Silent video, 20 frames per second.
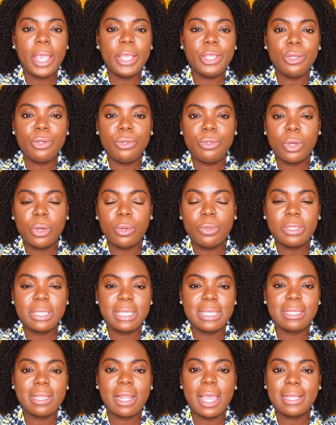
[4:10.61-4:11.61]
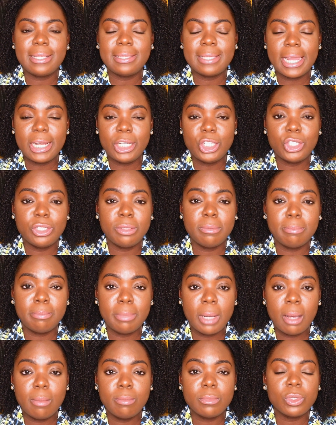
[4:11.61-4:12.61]
and you notice like tension
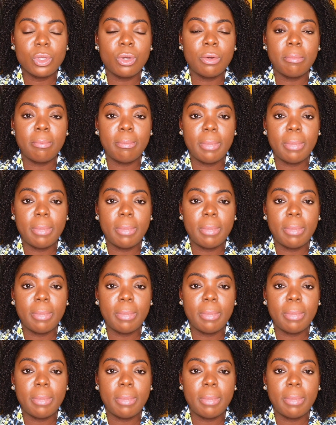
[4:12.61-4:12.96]
bumps or